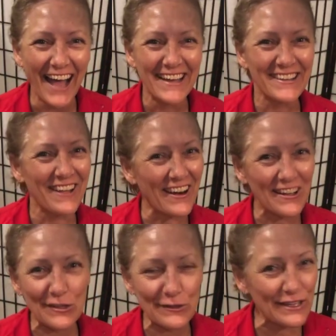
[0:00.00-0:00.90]
Not
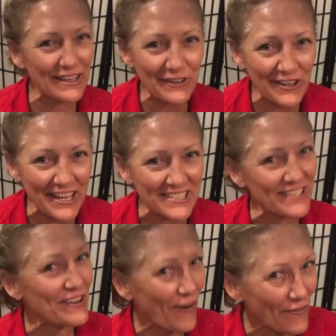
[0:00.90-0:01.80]
included in your
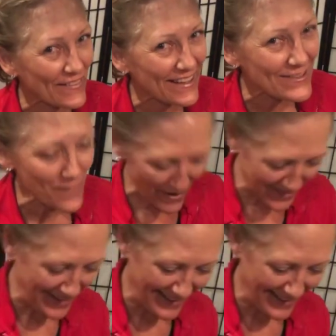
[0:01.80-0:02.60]
kitchen, only in mine.